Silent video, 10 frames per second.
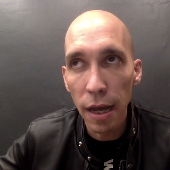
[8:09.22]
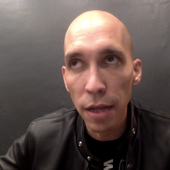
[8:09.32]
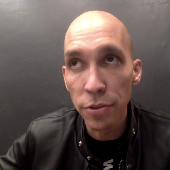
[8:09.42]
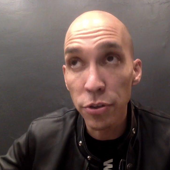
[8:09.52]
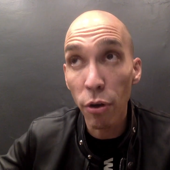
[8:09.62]

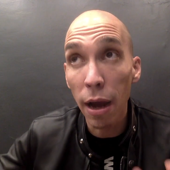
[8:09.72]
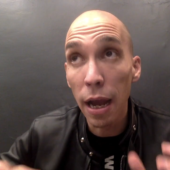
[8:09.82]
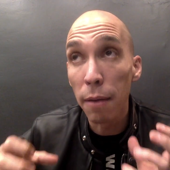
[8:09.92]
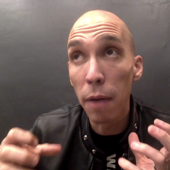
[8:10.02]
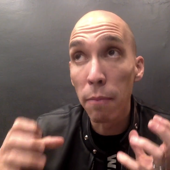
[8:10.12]
And so
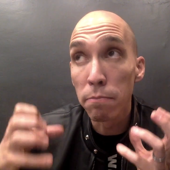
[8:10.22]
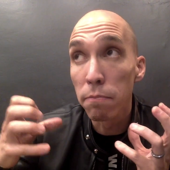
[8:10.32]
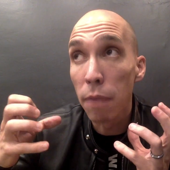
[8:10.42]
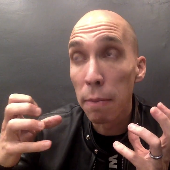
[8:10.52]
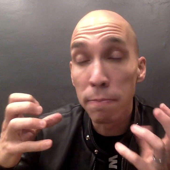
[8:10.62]

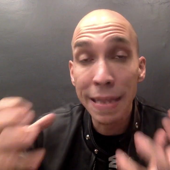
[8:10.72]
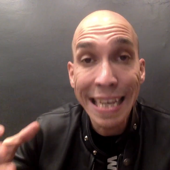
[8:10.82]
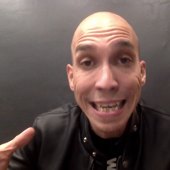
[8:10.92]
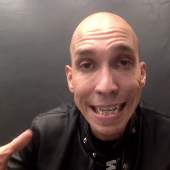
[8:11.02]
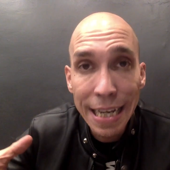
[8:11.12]
I
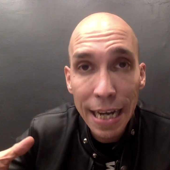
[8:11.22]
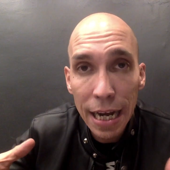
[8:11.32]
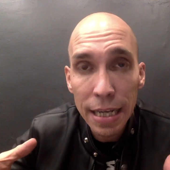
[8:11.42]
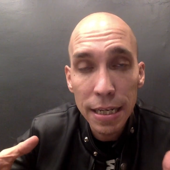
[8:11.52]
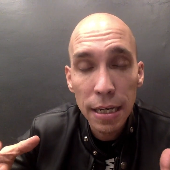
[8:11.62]
plead,
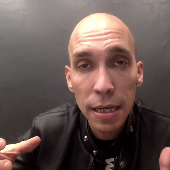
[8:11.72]
I